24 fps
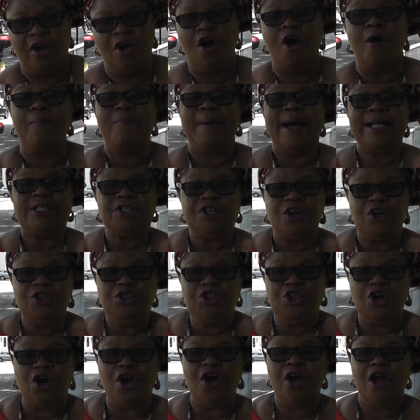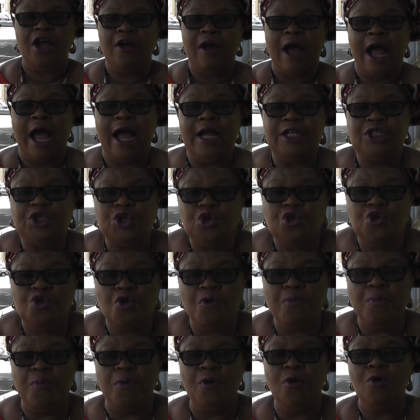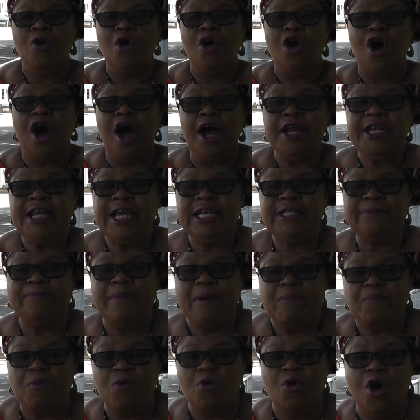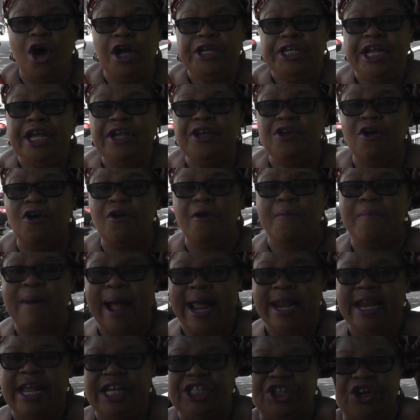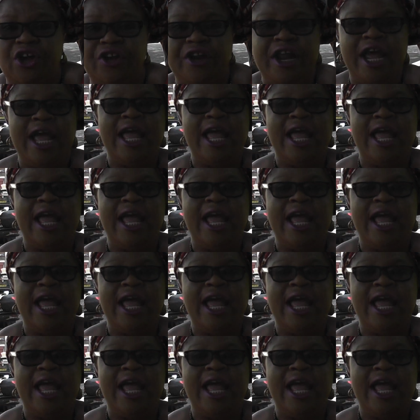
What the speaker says: Obasanjo, Tinubu, all these people holding Yoruba nation,